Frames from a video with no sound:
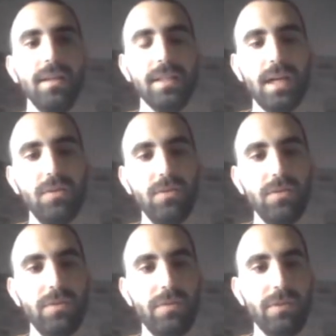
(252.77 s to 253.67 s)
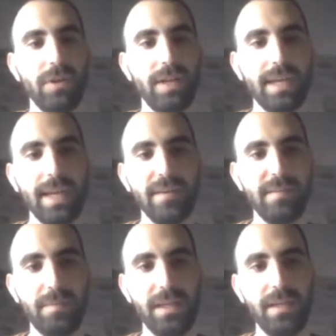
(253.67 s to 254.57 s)
Now, for
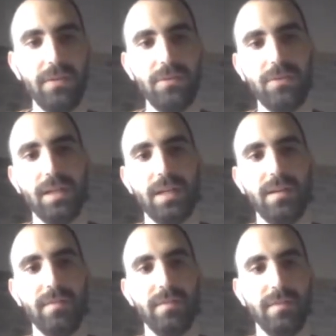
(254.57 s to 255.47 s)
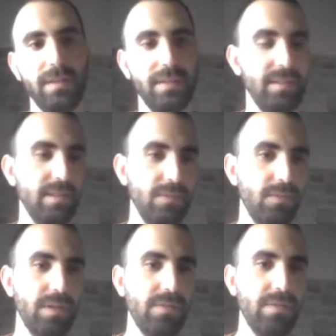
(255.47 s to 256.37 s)
KFP, we have
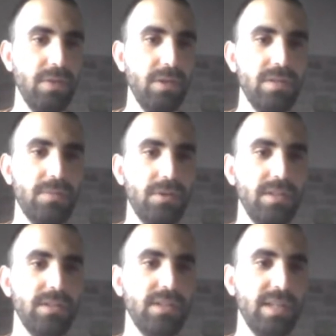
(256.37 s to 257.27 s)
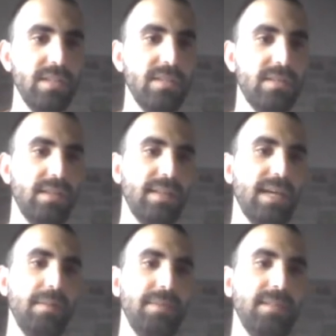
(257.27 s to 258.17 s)
one of the most important changes that
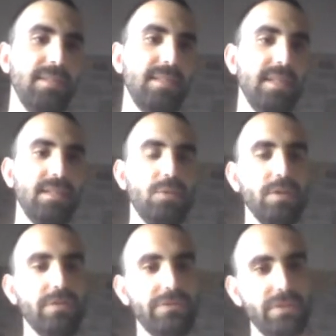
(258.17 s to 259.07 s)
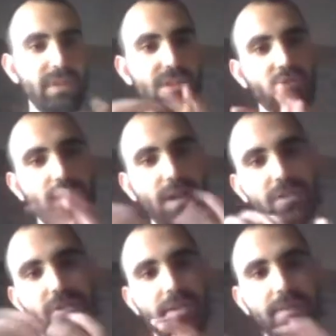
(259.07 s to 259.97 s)
happened is that we've
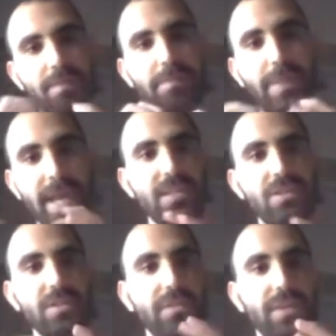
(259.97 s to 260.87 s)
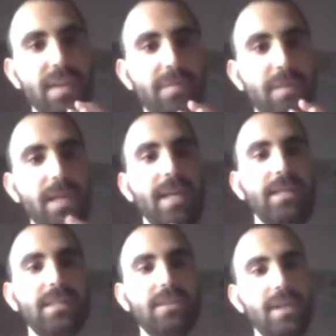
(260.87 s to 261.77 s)
destructured the pages of KFP and
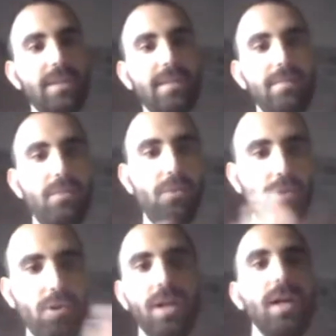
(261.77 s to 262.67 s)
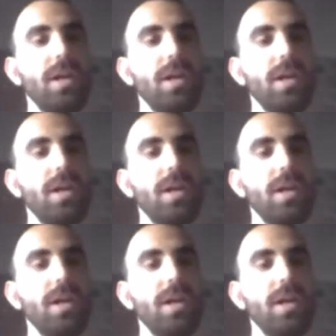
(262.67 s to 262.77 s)
integrated them more